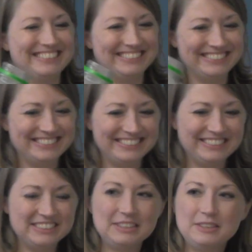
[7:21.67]

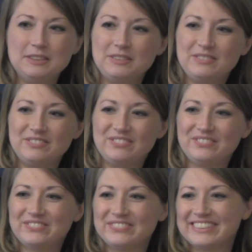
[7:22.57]

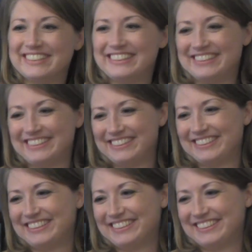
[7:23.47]

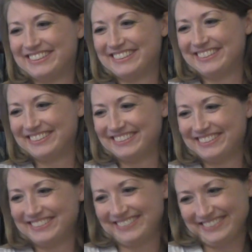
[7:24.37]

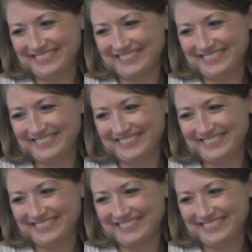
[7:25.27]
(silent)